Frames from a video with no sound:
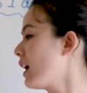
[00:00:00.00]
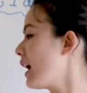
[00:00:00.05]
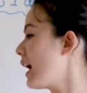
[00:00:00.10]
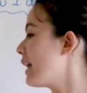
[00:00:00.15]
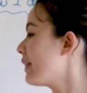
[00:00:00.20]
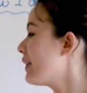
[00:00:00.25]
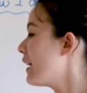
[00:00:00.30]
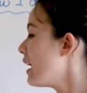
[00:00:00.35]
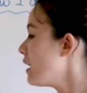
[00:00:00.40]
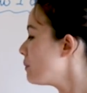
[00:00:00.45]

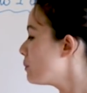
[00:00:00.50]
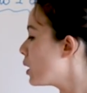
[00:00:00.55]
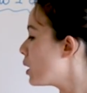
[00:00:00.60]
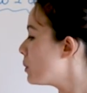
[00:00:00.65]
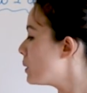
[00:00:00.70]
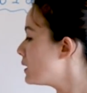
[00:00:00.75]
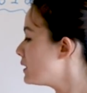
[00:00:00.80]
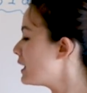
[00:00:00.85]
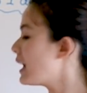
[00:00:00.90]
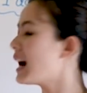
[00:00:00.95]
At that
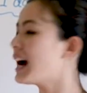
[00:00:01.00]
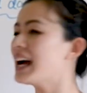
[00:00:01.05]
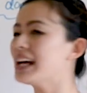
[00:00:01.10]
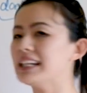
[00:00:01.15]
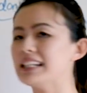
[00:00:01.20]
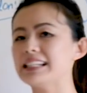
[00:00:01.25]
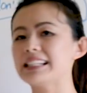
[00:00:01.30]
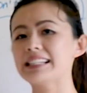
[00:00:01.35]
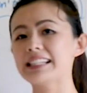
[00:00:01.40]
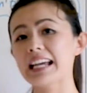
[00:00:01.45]
moment, I
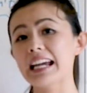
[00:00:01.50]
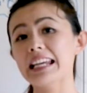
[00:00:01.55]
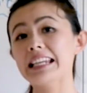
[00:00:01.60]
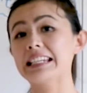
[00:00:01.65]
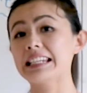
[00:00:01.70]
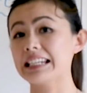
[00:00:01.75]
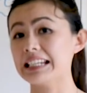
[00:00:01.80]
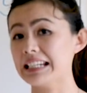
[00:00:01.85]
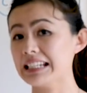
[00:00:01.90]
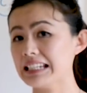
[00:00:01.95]

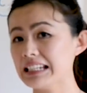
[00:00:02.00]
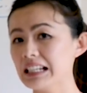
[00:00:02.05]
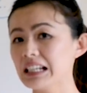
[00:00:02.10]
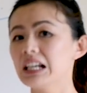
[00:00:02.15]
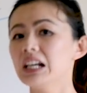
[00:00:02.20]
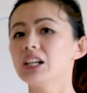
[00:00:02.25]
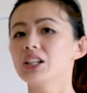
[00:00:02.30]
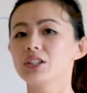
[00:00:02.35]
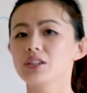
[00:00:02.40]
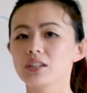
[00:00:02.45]
decided
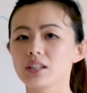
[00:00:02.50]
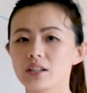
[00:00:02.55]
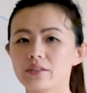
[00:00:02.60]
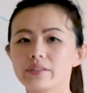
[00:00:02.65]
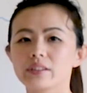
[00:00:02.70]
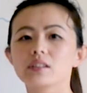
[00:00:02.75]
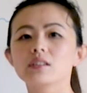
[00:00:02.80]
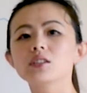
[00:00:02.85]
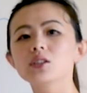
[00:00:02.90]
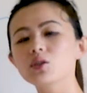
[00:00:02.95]
to give
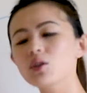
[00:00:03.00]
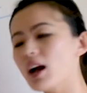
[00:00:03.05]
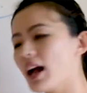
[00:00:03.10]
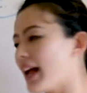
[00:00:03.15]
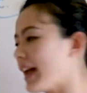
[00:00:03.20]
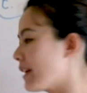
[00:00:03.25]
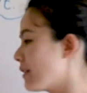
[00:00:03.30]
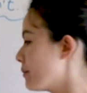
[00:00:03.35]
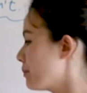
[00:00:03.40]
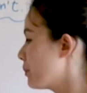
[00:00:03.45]
it a
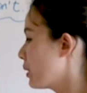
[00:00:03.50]
try.